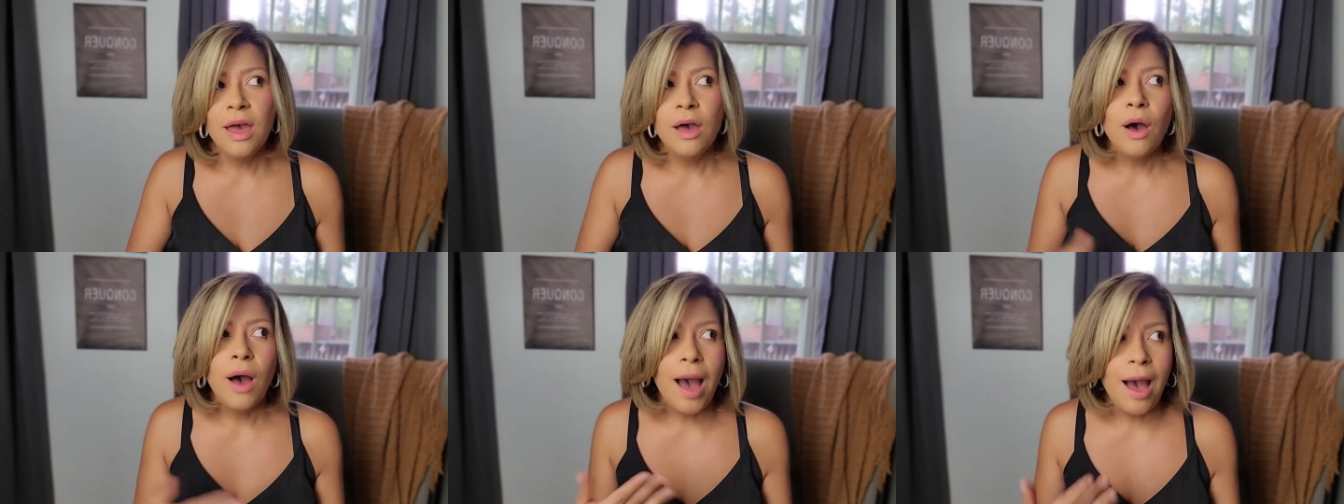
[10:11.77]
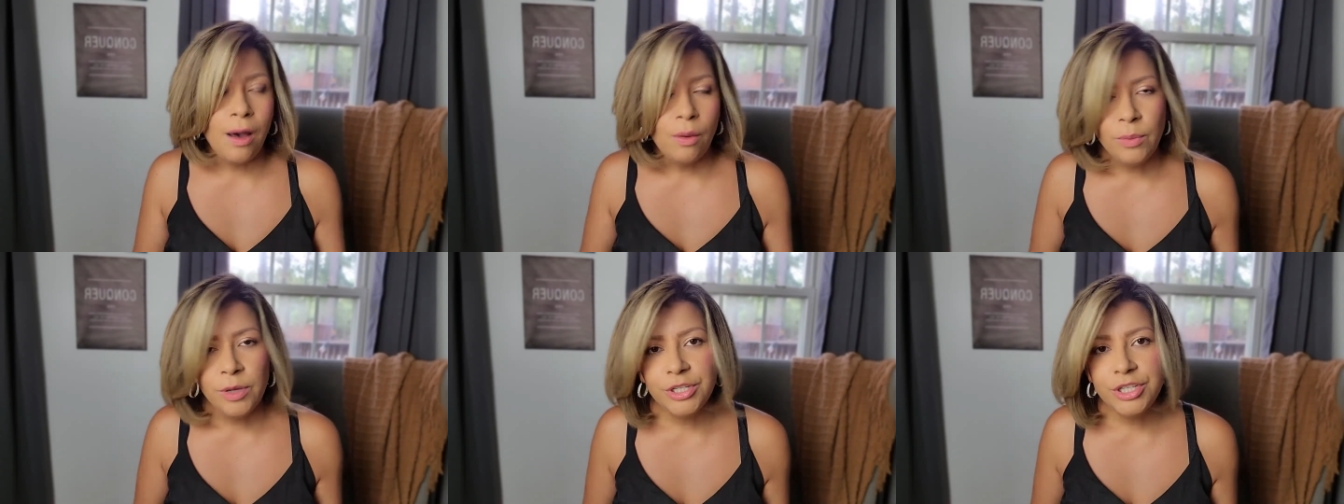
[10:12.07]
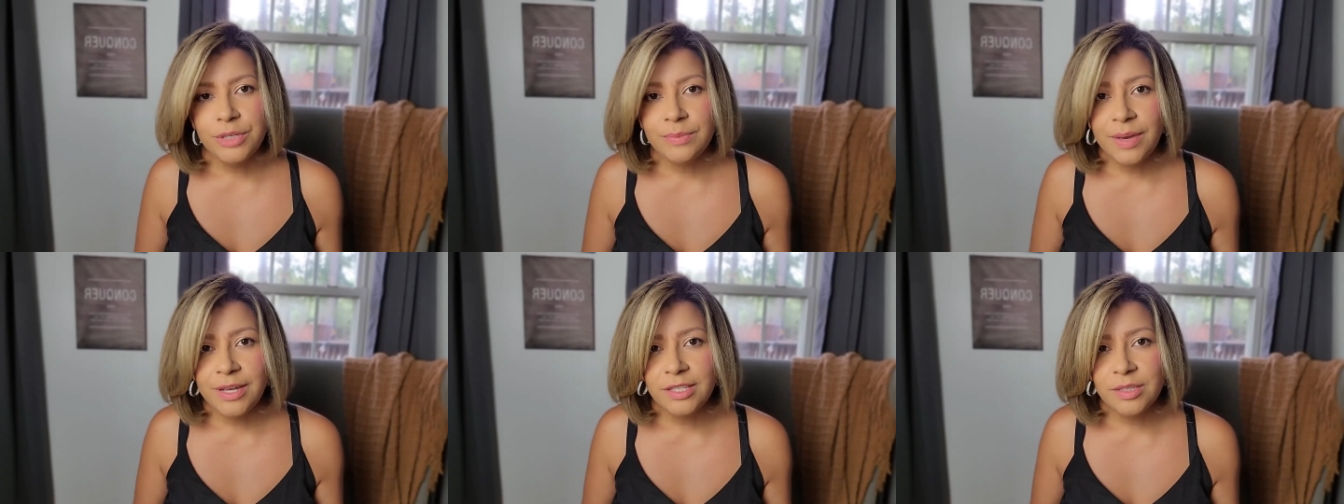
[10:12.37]
how
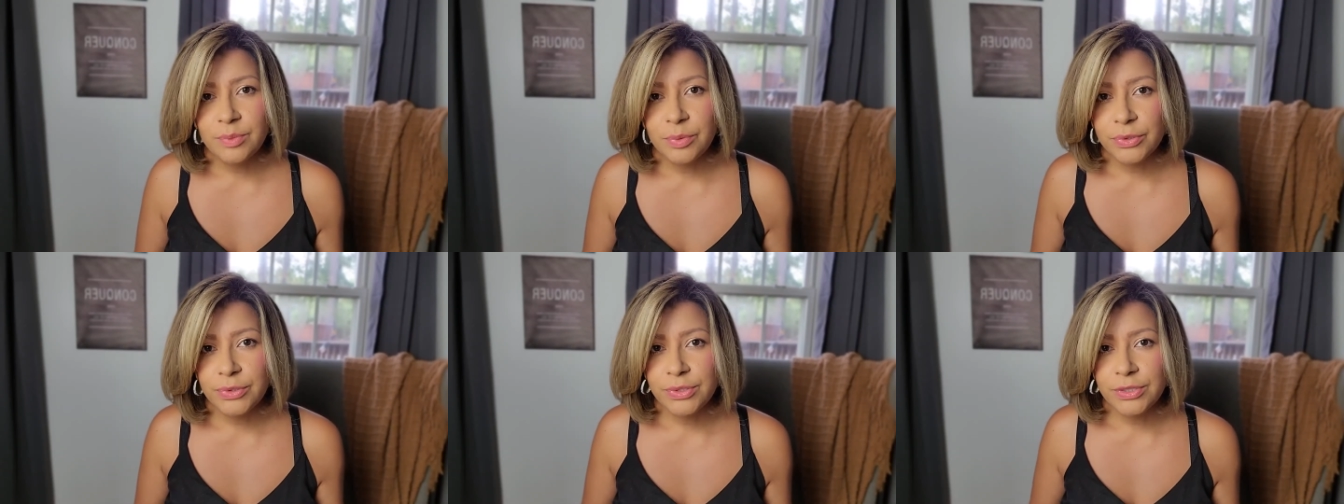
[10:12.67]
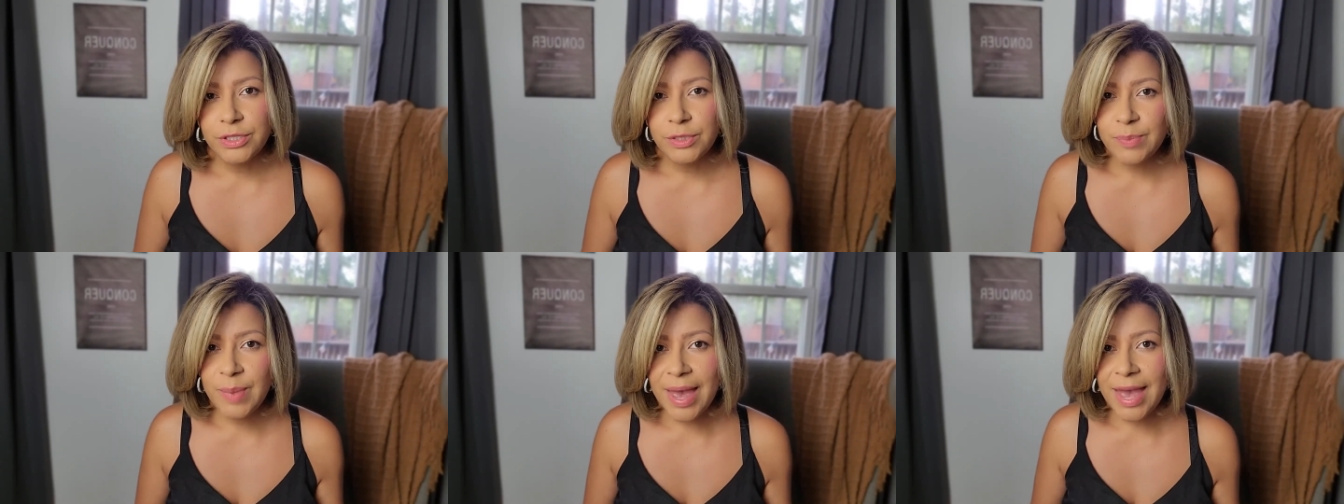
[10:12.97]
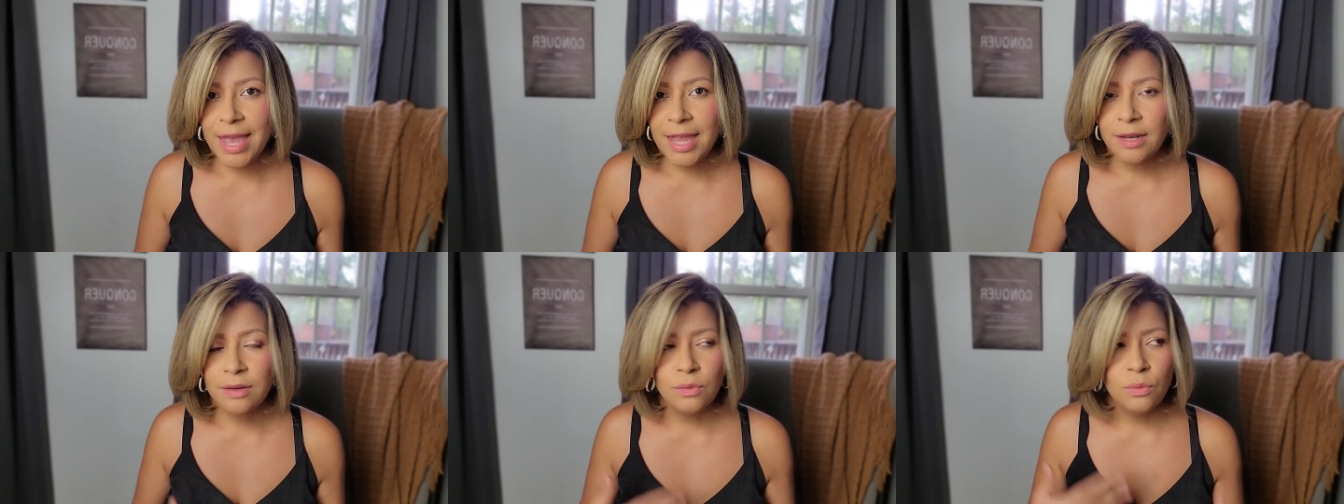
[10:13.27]
much am I supposed to
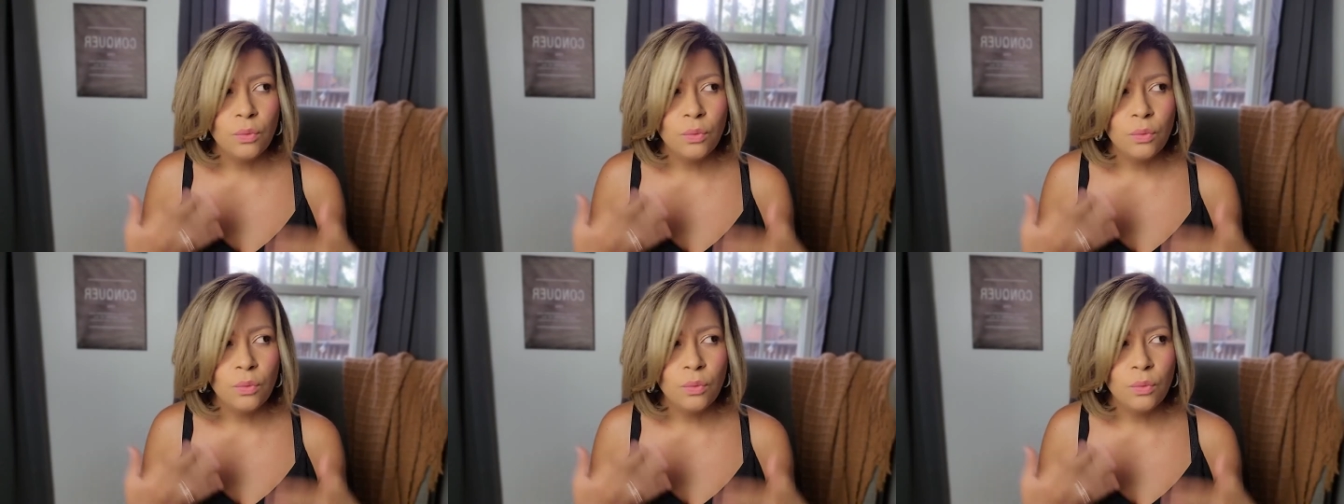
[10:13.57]
spend,